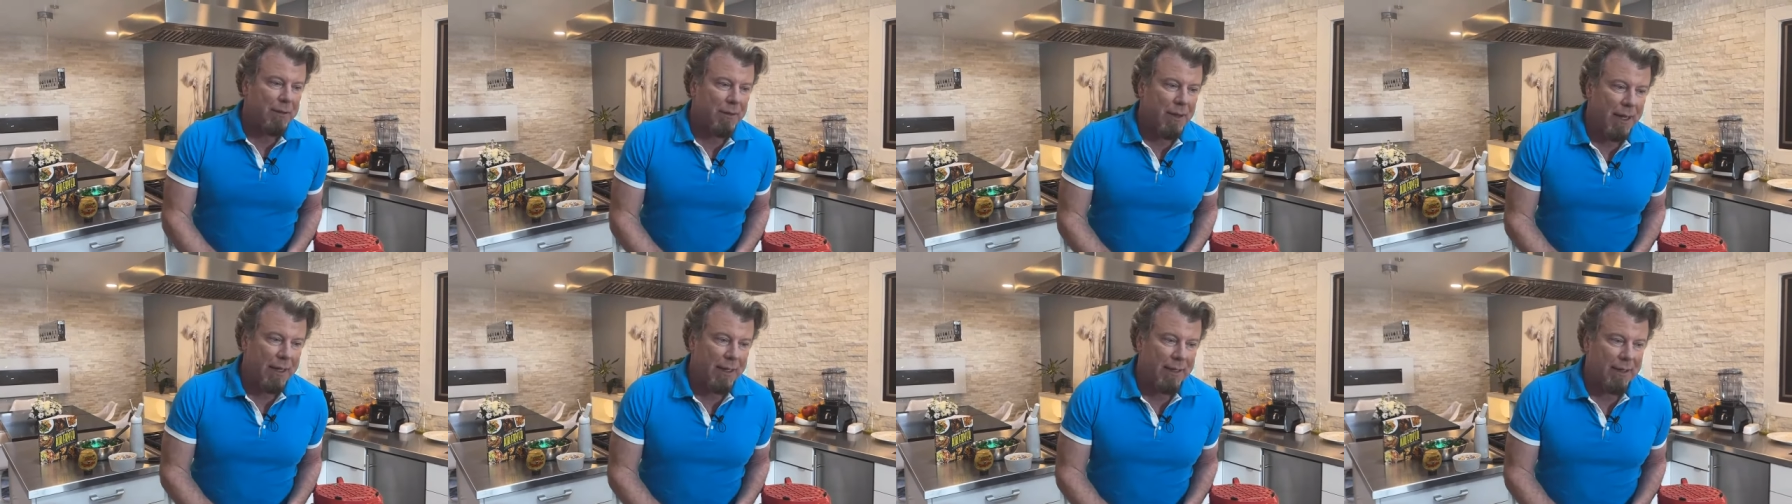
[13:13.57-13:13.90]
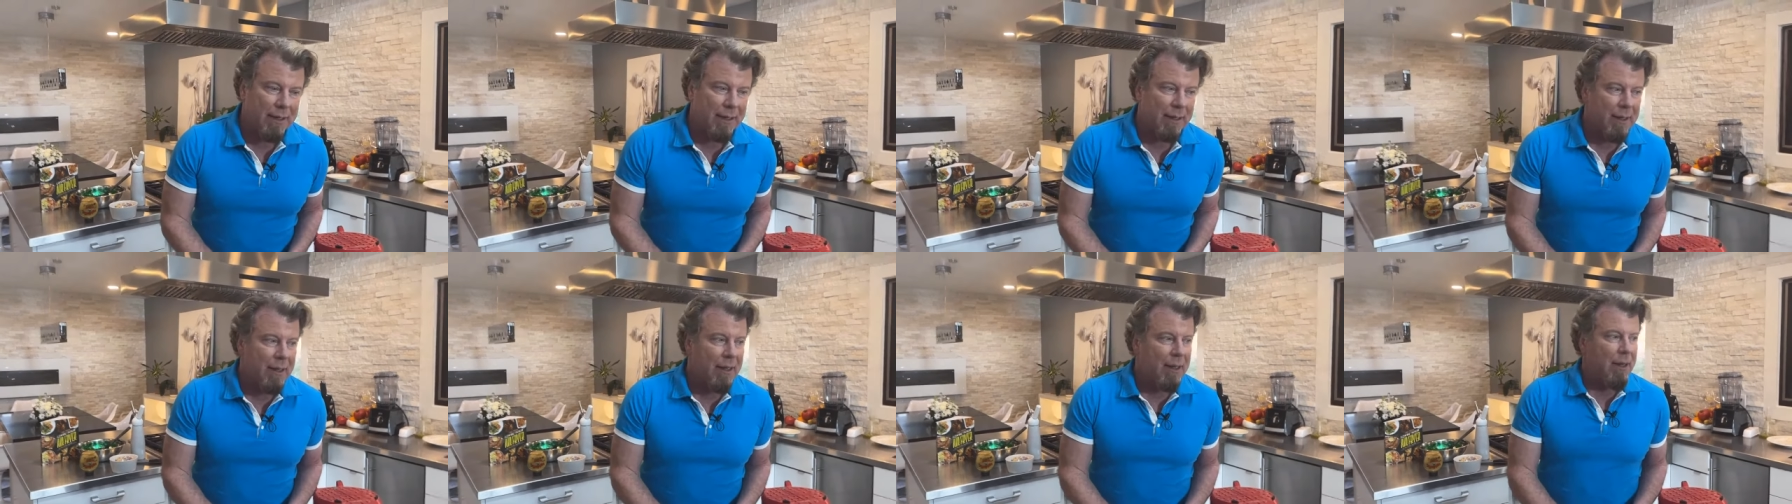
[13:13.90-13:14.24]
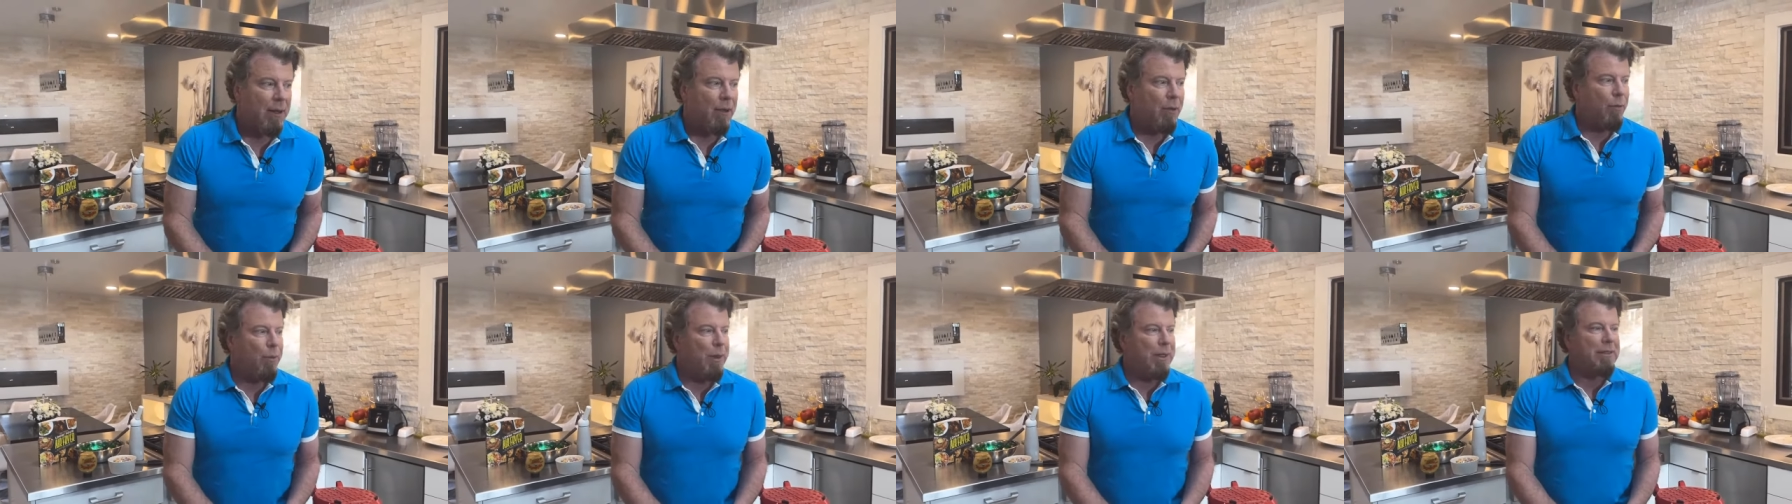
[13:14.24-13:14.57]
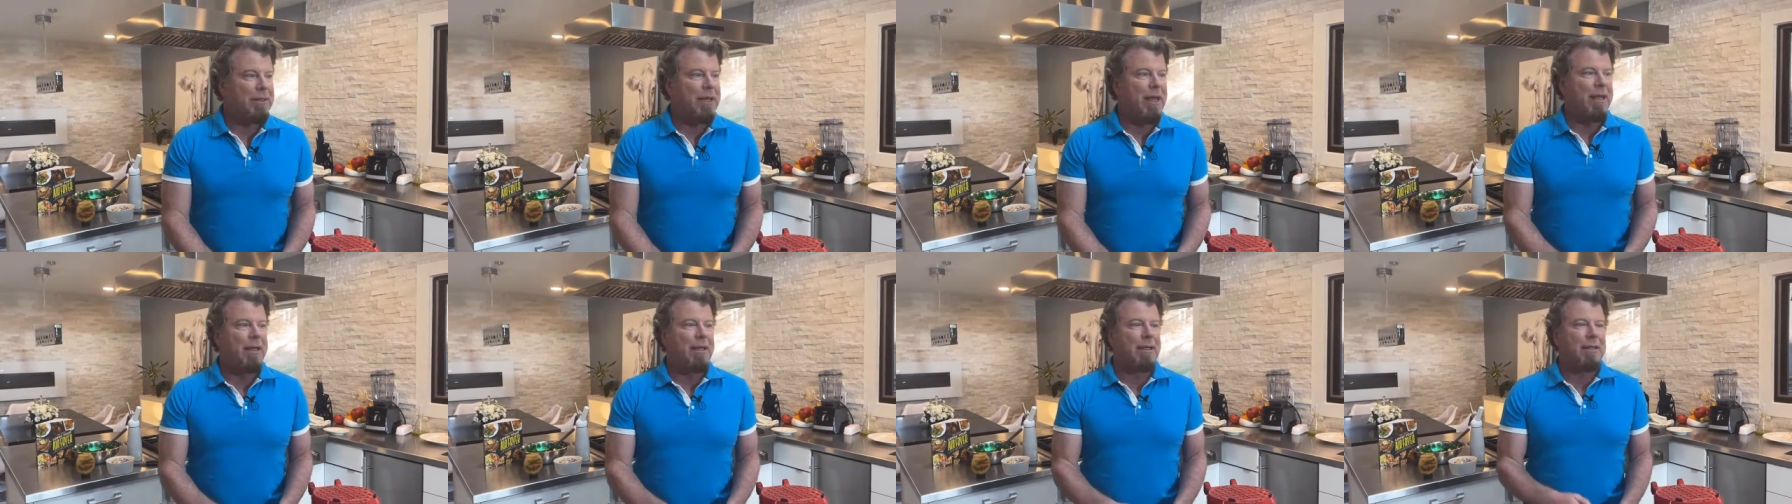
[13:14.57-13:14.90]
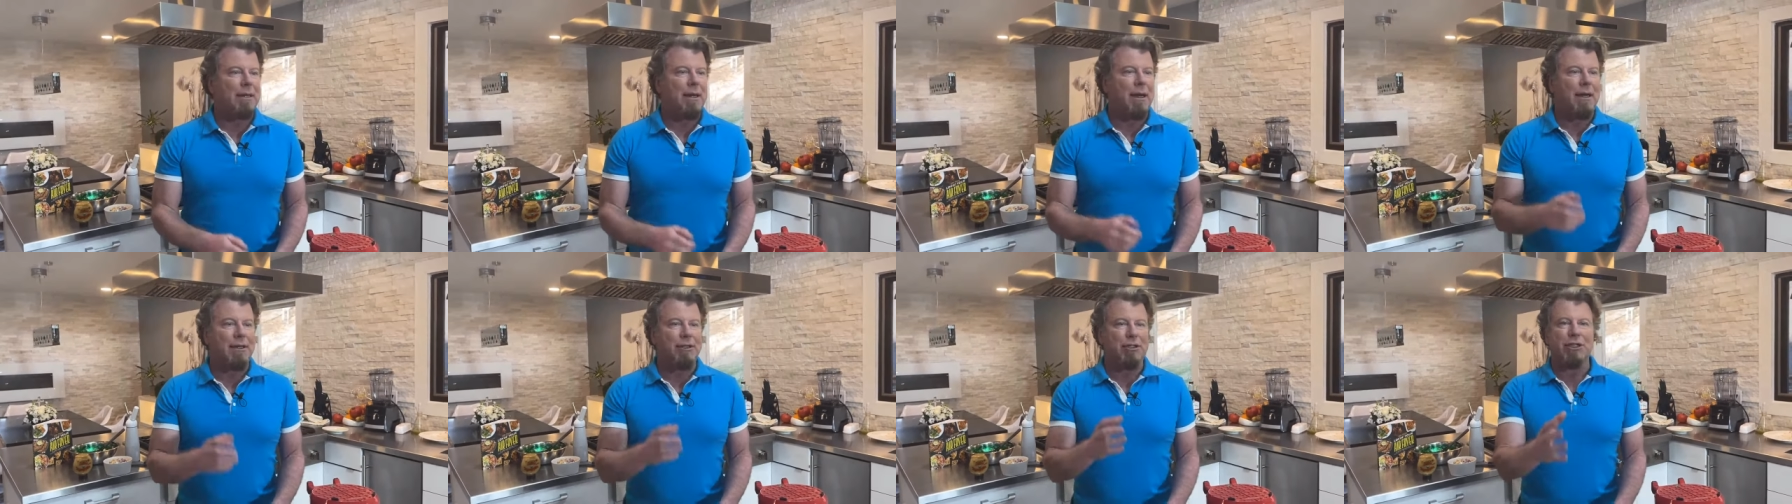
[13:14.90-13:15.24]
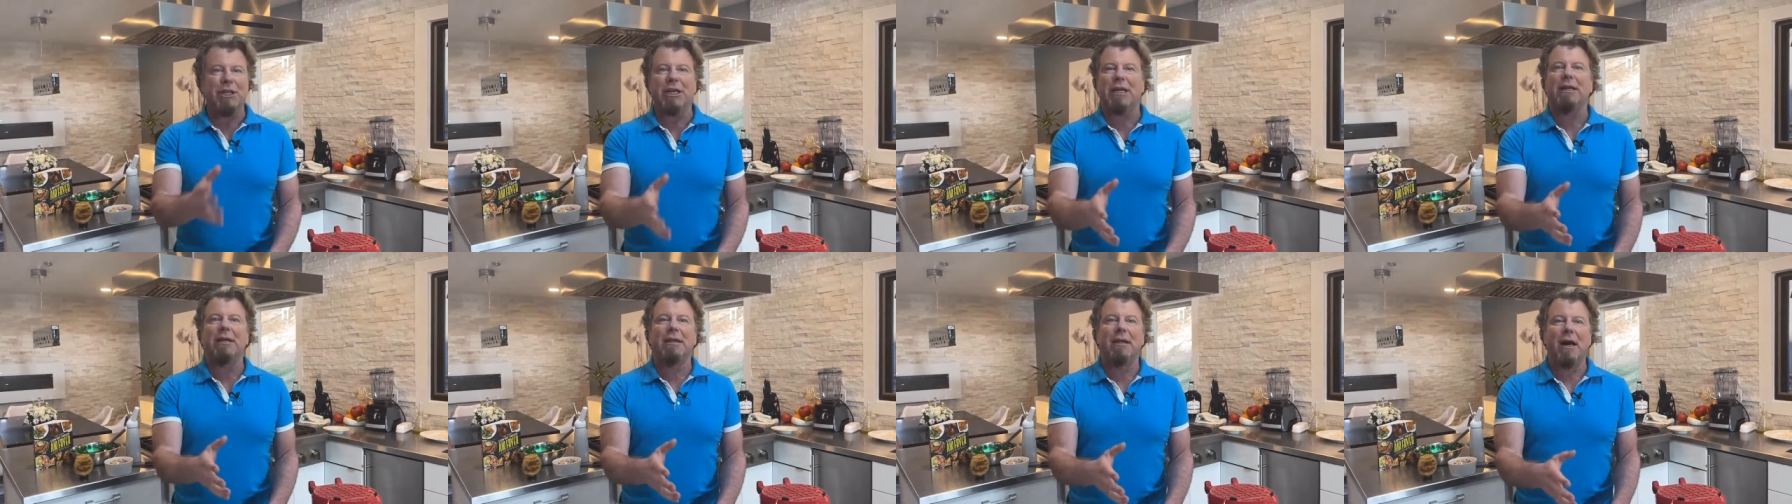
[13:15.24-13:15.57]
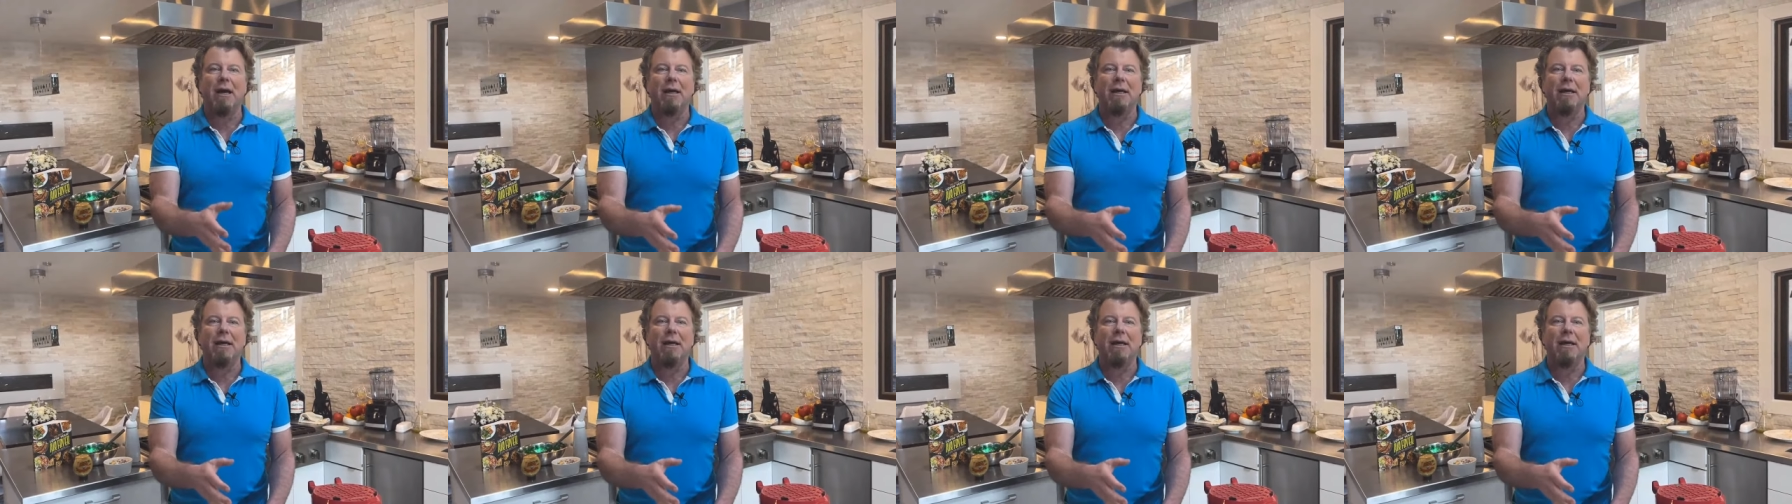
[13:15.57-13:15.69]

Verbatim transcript: like we take uh, chicken